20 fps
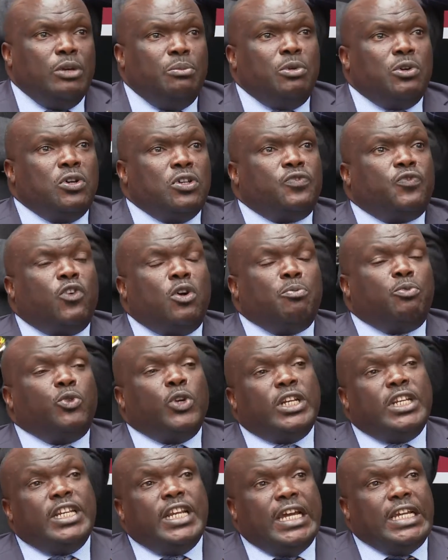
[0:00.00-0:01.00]
because from
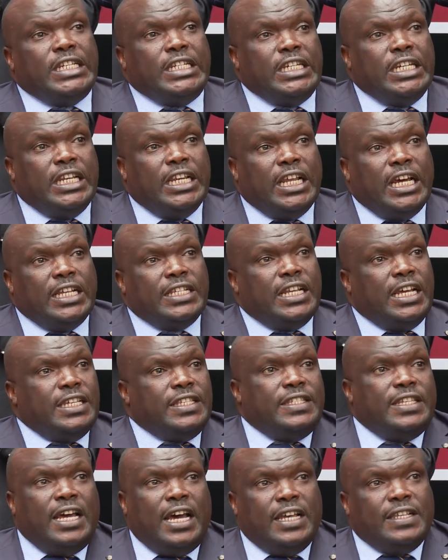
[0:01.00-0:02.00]
2019, and
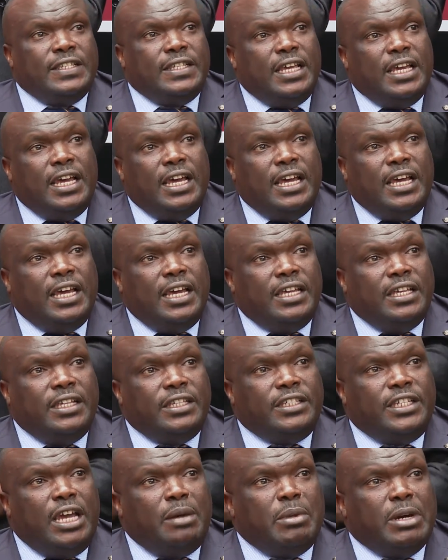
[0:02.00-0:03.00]
as
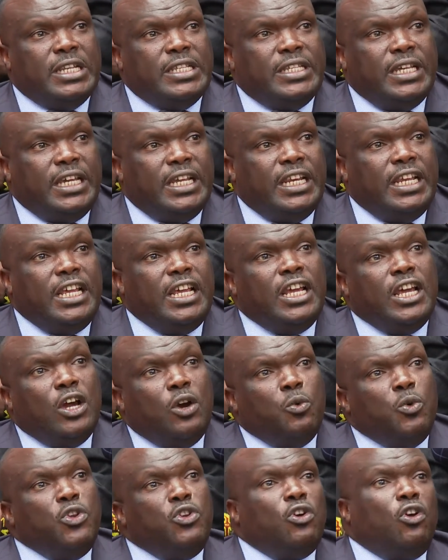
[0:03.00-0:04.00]
the chairman said,
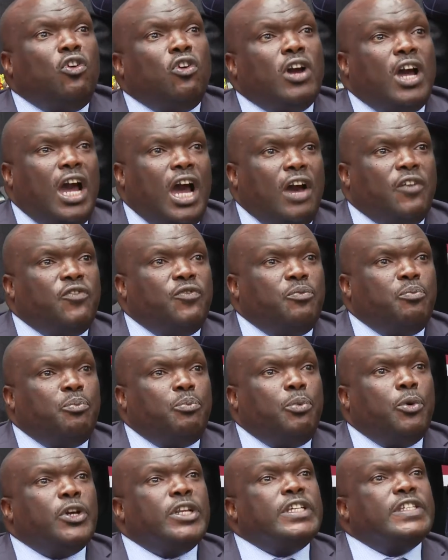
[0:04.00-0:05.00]
we no longer have
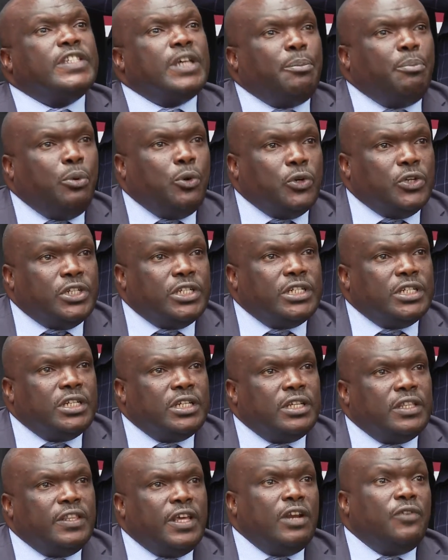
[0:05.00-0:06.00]
police support,
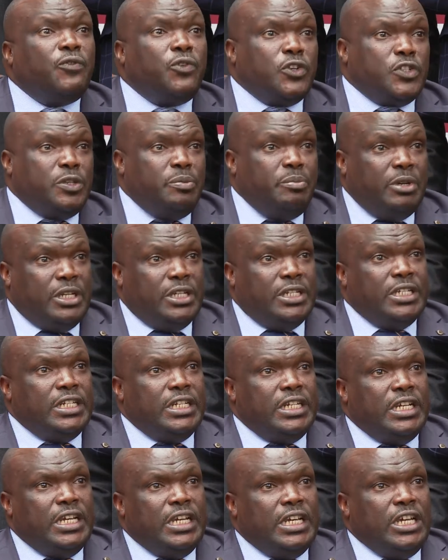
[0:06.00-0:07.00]
the enforcement.
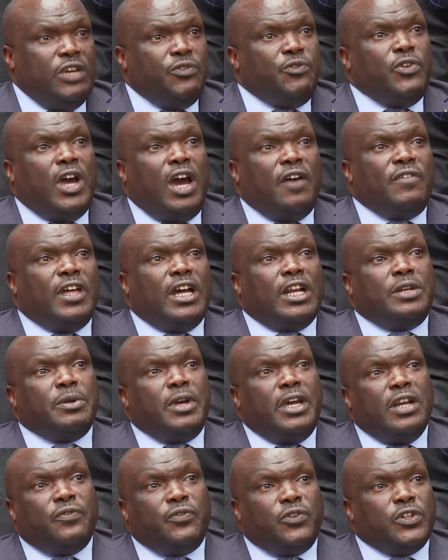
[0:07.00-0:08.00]
If we have that
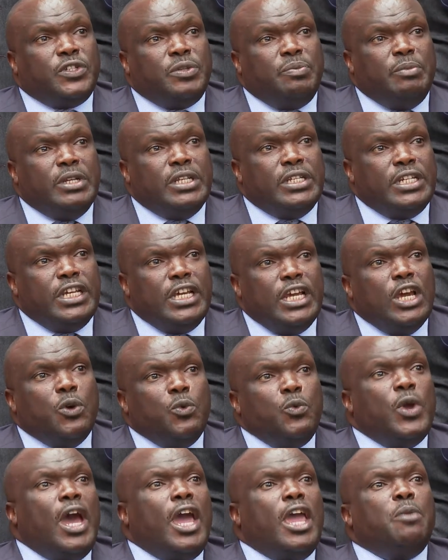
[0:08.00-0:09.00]
enforcement,
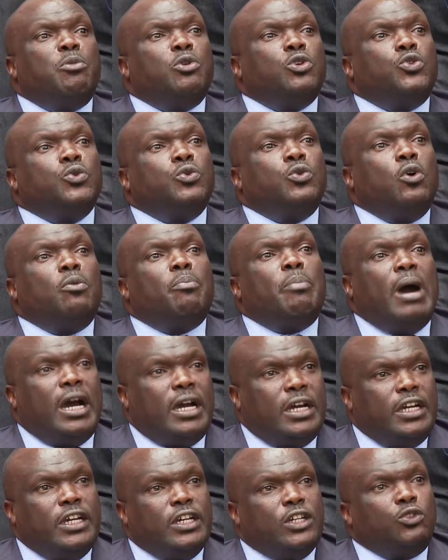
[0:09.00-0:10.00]
we are able to go
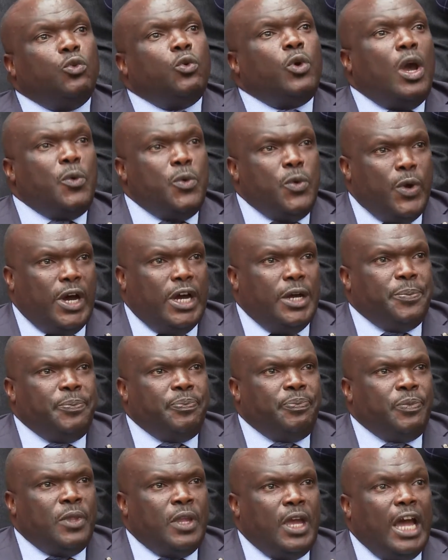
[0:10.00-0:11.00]
back to where we are.
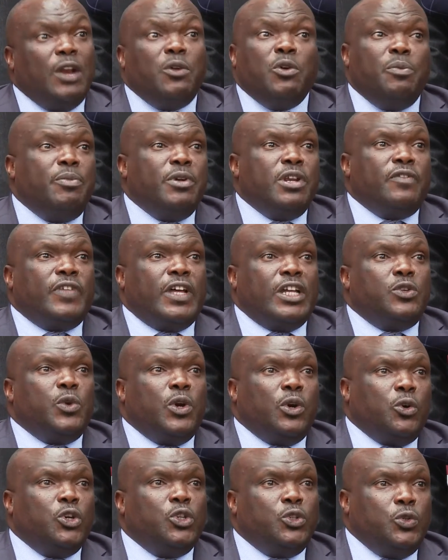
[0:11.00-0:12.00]
And we believe that we
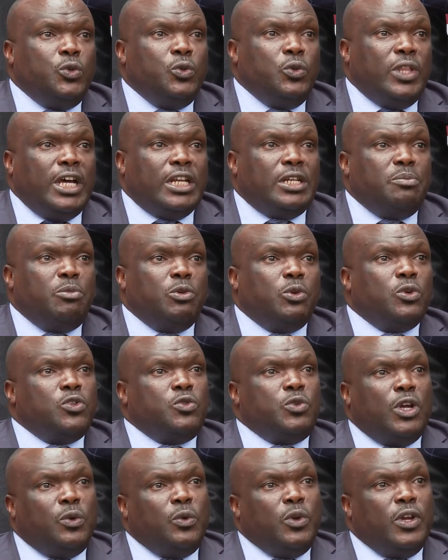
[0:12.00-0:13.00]
are going to do that,
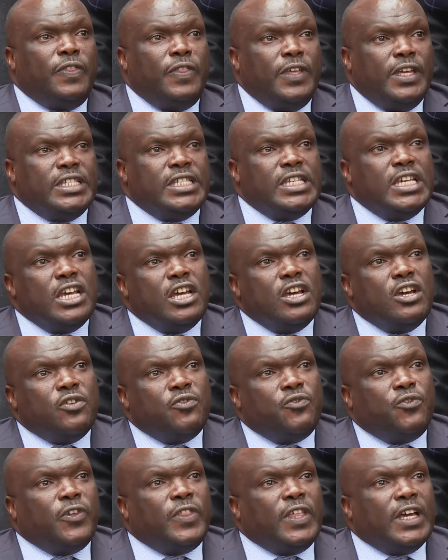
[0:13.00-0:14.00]
because we are doing this
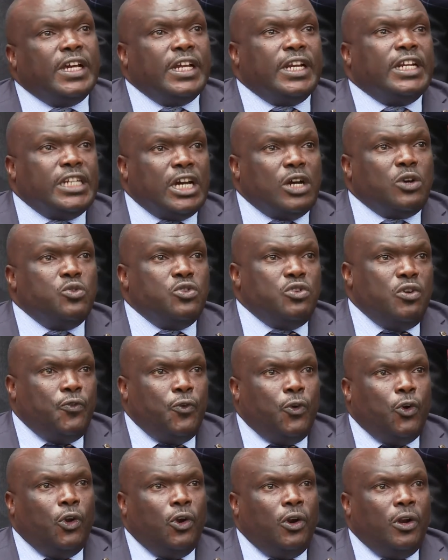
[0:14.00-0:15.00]
for the greater good of
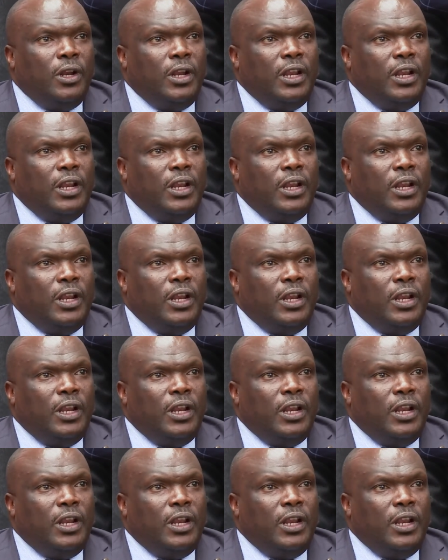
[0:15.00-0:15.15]
all.